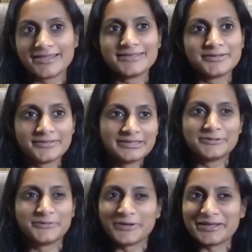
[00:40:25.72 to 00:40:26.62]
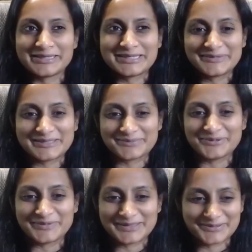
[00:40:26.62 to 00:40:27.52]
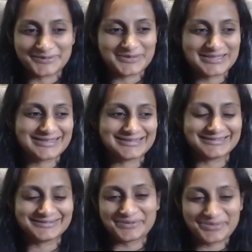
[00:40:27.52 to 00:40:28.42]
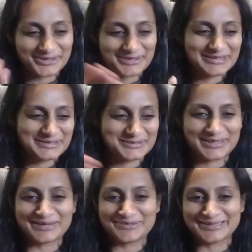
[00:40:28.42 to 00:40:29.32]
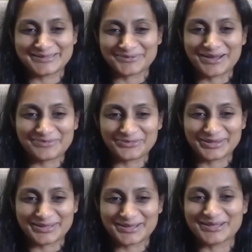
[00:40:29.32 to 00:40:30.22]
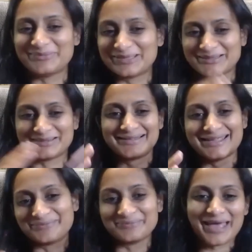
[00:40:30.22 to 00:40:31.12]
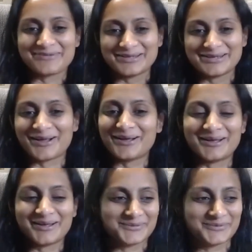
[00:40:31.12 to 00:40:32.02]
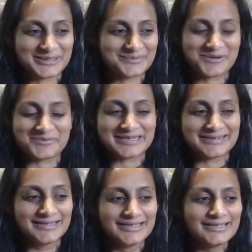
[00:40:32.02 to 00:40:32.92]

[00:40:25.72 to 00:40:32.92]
and I mean, you're right, like TVs and movies, you know, it's like a 30 minutes or 90 minutes to wrap everything up. It's got to like have an aha, eureka moment.